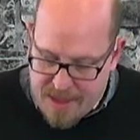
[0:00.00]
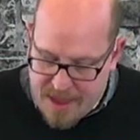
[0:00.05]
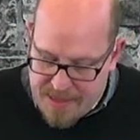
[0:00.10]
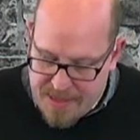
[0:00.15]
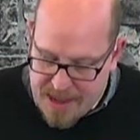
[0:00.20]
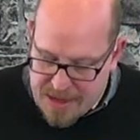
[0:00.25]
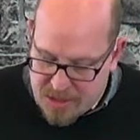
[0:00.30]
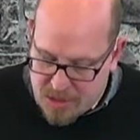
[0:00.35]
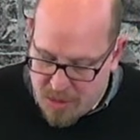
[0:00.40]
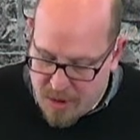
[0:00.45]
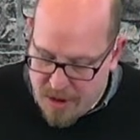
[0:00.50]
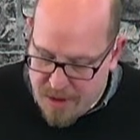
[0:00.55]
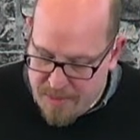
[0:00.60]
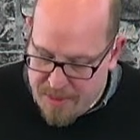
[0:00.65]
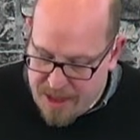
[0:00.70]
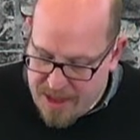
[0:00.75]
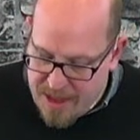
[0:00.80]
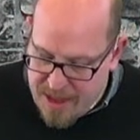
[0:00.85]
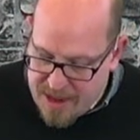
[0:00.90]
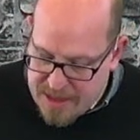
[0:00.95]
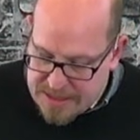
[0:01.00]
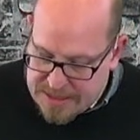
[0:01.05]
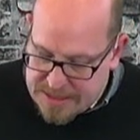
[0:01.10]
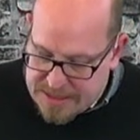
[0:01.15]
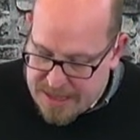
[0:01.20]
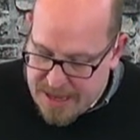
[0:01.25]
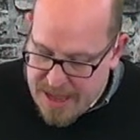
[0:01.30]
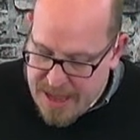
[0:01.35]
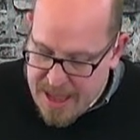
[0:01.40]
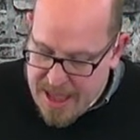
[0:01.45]
And that's where it
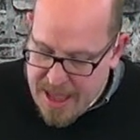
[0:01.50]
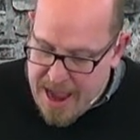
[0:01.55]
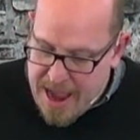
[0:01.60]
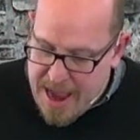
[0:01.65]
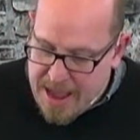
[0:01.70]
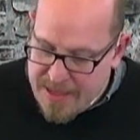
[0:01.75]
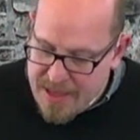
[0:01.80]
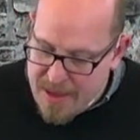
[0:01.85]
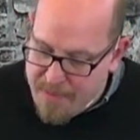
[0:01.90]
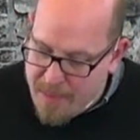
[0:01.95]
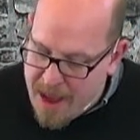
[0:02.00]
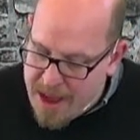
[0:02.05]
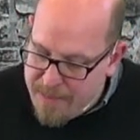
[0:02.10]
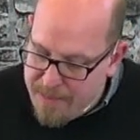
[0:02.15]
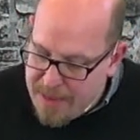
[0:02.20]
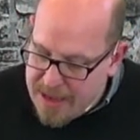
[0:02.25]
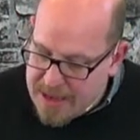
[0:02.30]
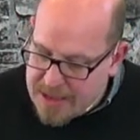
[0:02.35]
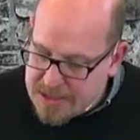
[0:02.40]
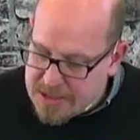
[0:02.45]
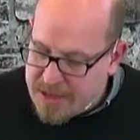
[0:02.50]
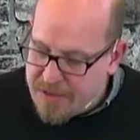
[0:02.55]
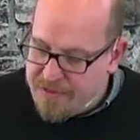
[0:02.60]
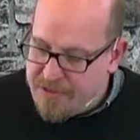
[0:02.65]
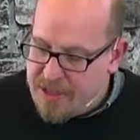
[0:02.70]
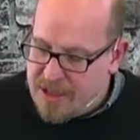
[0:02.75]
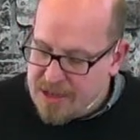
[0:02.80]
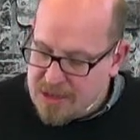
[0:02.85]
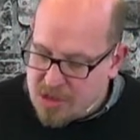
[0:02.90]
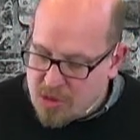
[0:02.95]
begins. And that by means
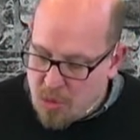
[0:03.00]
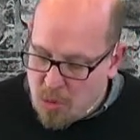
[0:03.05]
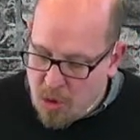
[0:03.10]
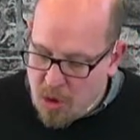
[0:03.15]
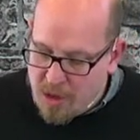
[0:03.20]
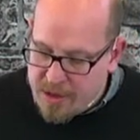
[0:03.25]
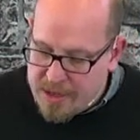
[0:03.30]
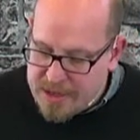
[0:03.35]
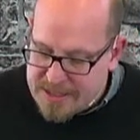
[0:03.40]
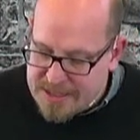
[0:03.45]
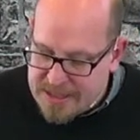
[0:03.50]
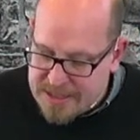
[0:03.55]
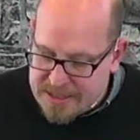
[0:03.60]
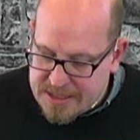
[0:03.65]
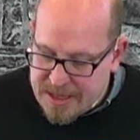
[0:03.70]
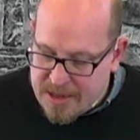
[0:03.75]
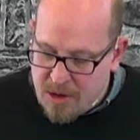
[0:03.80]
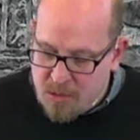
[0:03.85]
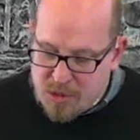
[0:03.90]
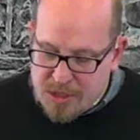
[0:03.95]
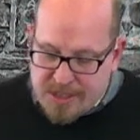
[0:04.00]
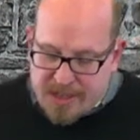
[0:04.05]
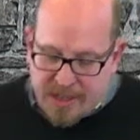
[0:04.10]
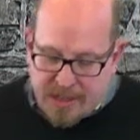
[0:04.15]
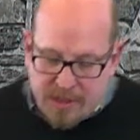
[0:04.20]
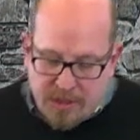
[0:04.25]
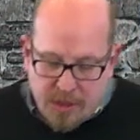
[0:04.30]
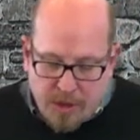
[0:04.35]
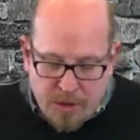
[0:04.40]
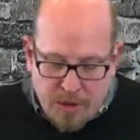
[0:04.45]
of these, the world existed. It was
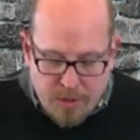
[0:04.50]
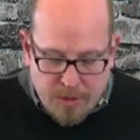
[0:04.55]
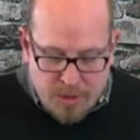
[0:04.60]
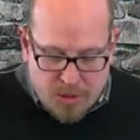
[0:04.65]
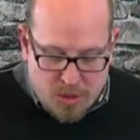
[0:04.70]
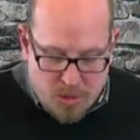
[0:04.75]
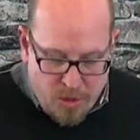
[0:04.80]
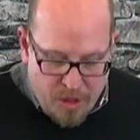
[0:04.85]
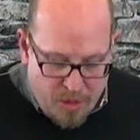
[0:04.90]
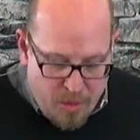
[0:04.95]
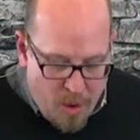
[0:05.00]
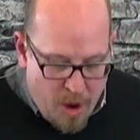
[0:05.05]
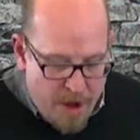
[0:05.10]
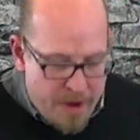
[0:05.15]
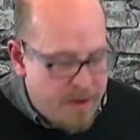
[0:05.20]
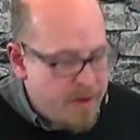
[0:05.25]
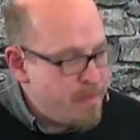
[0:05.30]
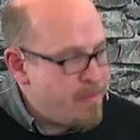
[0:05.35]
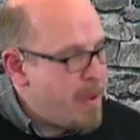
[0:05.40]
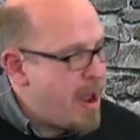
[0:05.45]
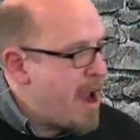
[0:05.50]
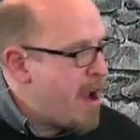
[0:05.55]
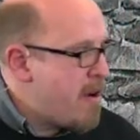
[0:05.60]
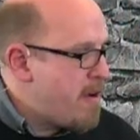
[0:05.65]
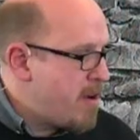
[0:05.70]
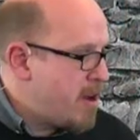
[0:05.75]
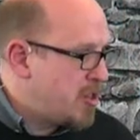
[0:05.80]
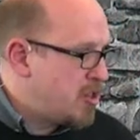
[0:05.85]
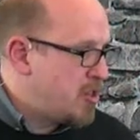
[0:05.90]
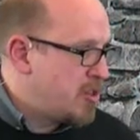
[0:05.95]
deluged with water and
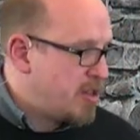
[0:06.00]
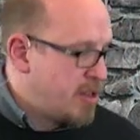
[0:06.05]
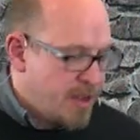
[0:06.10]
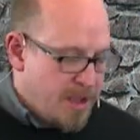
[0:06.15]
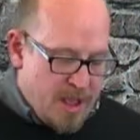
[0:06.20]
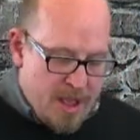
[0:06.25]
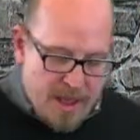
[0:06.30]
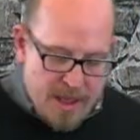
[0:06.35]
perished.